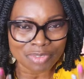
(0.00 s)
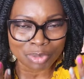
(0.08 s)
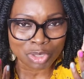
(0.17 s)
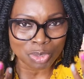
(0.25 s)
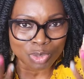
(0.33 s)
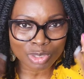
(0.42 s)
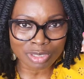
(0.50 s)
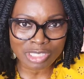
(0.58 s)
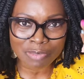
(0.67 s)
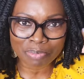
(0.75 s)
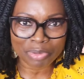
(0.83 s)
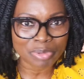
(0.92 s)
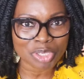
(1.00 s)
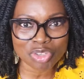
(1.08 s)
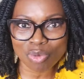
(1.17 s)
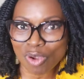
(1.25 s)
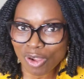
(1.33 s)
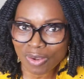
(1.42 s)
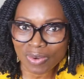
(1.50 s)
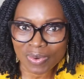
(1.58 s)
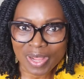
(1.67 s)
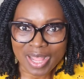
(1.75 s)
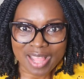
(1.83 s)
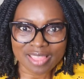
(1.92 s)
a good
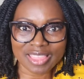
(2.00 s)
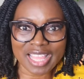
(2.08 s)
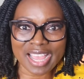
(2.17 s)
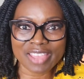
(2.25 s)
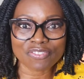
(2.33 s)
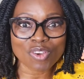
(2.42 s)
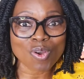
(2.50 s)
spiritual life.